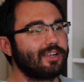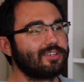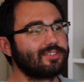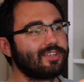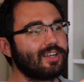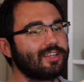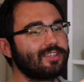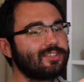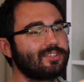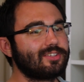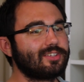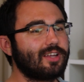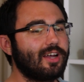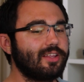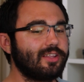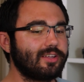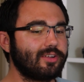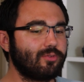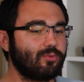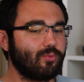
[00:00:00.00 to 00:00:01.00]
Because that's, I
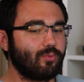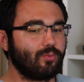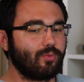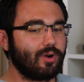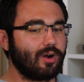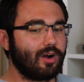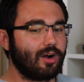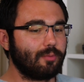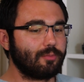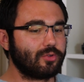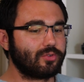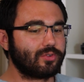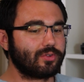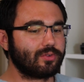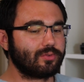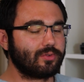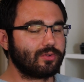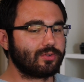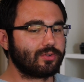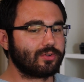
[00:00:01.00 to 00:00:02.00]
think, there's
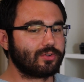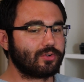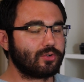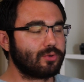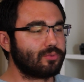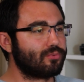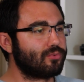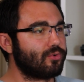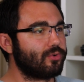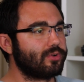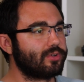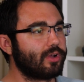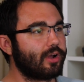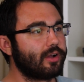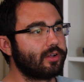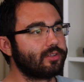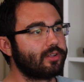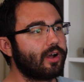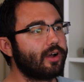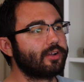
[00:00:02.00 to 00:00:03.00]
a term for
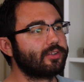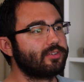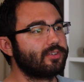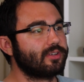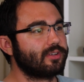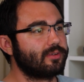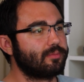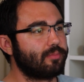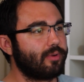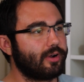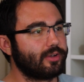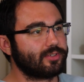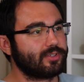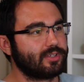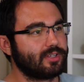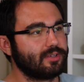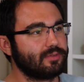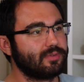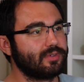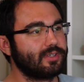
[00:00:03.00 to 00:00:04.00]
toxic
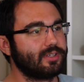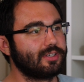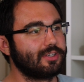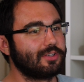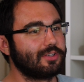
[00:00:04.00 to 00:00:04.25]
positivity.